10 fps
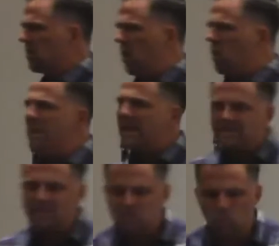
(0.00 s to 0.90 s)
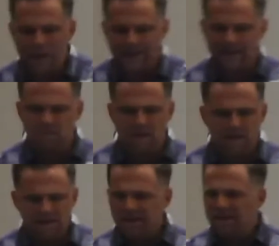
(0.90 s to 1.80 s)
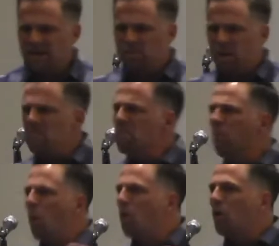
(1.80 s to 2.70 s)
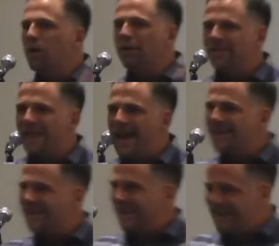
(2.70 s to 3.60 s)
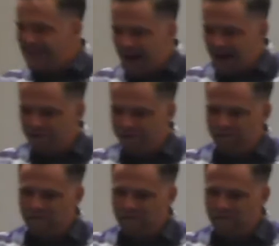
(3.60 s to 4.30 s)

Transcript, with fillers: or makes us wicked, but, but more than enough